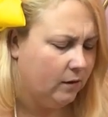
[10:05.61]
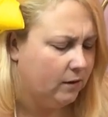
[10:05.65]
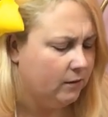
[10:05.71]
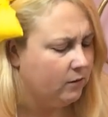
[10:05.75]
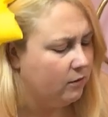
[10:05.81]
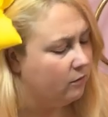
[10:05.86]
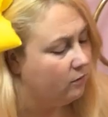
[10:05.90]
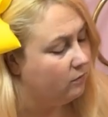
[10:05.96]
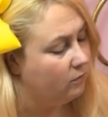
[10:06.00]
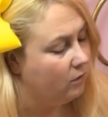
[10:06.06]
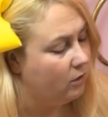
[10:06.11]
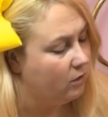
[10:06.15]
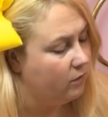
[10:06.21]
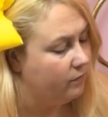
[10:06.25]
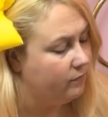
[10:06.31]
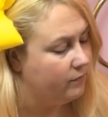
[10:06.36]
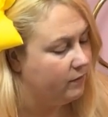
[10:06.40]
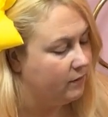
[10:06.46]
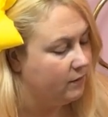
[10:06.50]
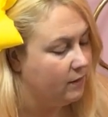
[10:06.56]
It's a lot
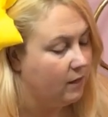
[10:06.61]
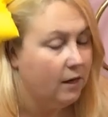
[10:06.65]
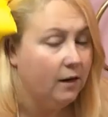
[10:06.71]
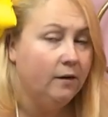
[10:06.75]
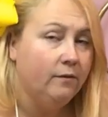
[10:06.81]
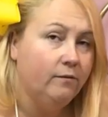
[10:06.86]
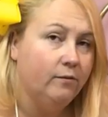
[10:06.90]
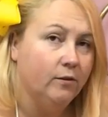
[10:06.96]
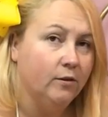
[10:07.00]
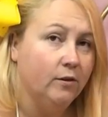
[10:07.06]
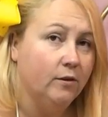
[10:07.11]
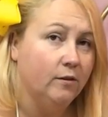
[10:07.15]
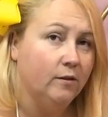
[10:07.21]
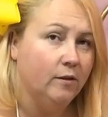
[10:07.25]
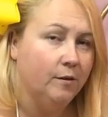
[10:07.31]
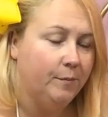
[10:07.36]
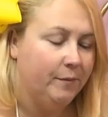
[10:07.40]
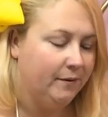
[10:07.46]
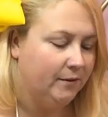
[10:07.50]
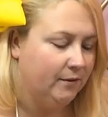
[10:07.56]
of design for
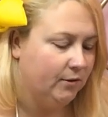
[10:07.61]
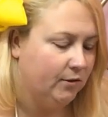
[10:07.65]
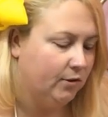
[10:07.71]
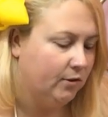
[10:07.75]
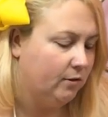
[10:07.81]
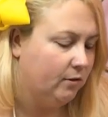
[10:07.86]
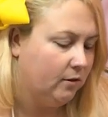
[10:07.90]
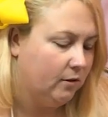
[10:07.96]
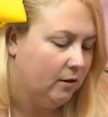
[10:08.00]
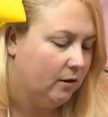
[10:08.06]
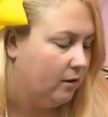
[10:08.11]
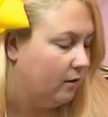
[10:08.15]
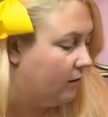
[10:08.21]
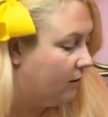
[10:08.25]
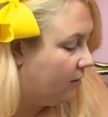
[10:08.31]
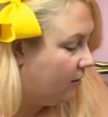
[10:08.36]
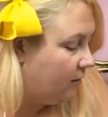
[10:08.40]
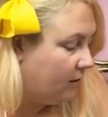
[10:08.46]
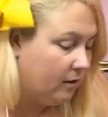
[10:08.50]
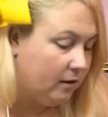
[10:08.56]
a piece of chalk.
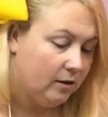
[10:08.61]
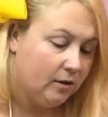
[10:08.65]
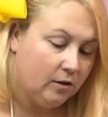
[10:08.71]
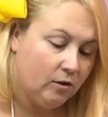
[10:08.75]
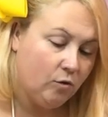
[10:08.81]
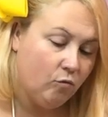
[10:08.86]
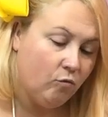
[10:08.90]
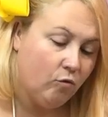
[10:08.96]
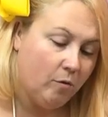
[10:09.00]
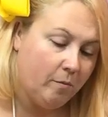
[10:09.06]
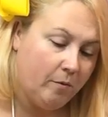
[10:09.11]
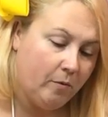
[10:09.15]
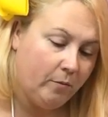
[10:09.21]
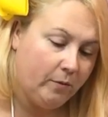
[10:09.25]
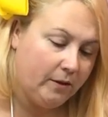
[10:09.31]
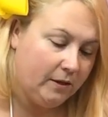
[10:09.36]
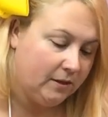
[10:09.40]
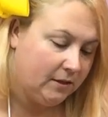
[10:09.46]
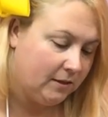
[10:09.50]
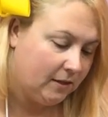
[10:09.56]
You rub it
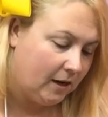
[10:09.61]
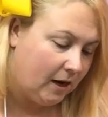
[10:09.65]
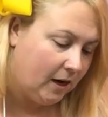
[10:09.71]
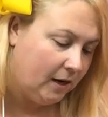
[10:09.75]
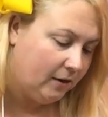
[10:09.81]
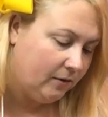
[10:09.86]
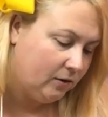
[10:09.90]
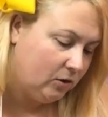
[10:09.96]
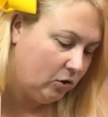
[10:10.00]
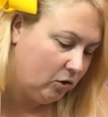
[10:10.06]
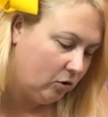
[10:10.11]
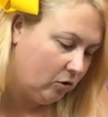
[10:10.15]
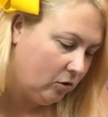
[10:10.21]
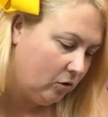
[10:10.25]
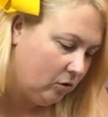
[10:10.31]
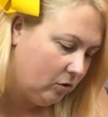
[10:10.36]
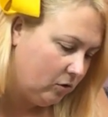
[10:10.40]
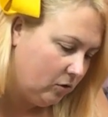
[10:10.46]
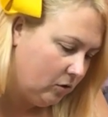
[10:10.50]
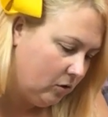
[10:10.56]
with the side of the
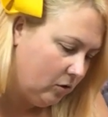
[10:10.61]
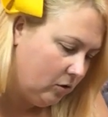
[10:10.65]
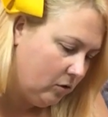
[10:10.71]
chalk.